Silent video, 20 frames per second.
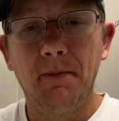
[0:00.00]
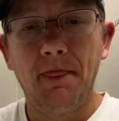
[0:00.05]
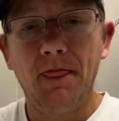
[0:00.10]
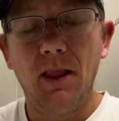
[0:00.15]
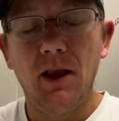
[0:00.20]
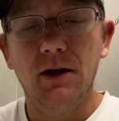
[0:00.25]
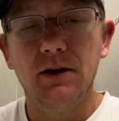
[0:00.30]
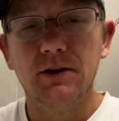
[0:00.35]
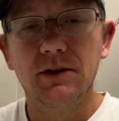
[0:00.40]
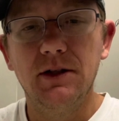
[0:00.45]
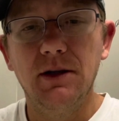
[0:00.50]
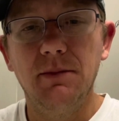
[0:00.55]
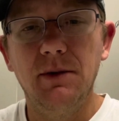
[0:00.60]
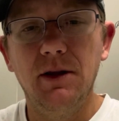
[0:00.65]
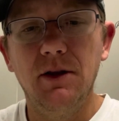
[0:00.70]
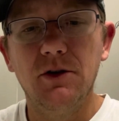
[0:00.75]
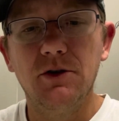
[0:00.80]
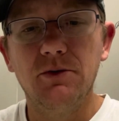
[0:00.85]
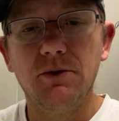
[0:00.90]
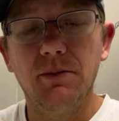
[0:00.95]
Send me
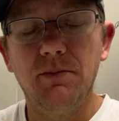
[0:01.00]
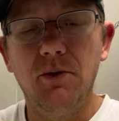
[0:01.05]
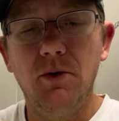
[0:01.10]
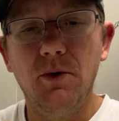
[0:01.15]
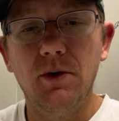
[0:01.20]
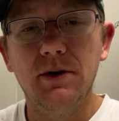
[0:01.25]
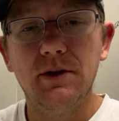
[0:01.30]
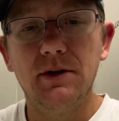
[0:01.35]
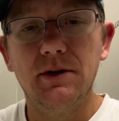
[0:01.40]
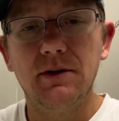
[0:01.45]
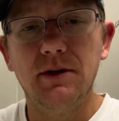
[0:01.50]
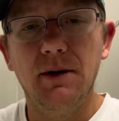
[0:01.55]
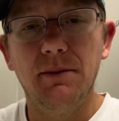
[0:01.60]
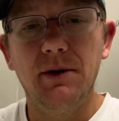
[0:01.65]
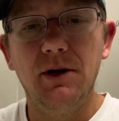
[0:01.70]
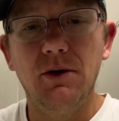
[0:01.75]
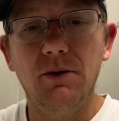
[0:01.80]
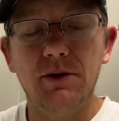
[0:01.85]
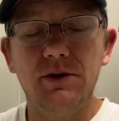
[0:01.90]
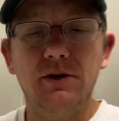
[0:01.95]
those reports. Let me
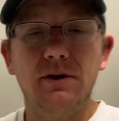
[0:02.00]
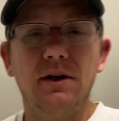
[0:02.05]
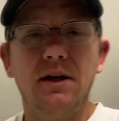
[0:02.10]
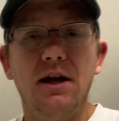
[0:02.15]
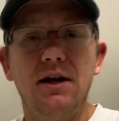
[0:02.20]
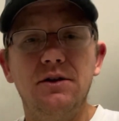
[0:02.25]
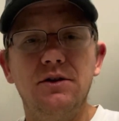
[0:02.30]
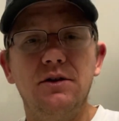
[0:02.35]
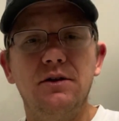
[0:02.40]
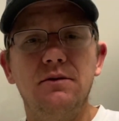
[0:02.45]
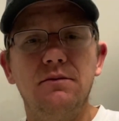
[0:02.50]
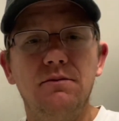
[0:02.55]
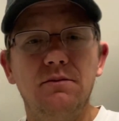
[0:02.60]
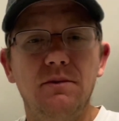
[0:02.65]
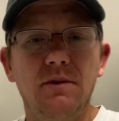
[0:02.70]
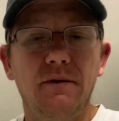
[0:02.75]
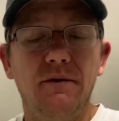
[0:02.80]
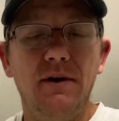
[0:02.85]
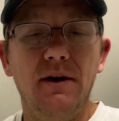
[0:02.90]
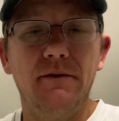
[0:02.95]
know what you're catching.
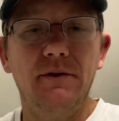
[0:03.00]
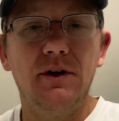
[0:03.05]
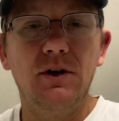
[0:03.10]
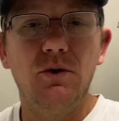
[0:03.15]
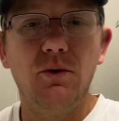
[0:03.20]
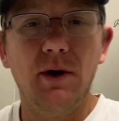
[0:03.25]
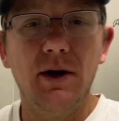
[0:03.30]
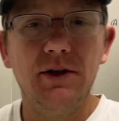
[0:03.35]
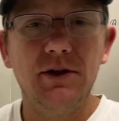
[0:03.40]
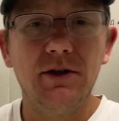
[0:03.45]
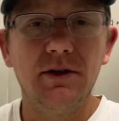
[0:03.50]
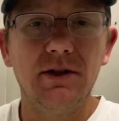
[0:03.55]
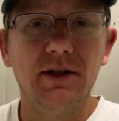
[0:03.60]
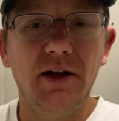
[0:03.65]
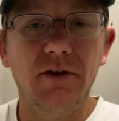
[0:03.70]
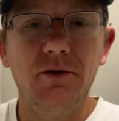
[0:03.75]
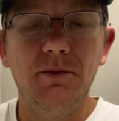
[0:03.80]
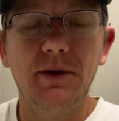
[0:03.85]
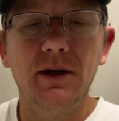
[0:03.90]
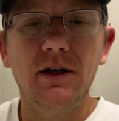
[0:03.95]
If you have any questions, leave
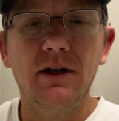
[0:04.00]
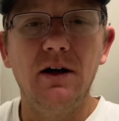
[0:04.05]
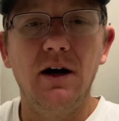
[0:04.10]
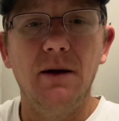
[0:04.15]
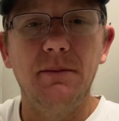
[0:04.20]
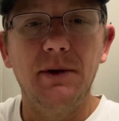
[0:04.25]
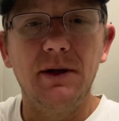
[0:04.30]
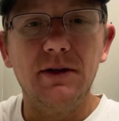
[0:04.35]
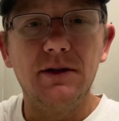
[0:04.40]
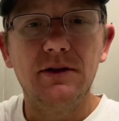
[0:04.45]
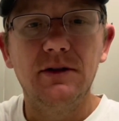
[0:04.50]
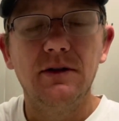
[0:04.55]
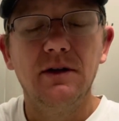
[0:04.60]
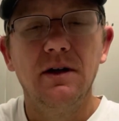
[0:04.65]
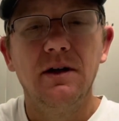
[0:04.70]
them in the comments.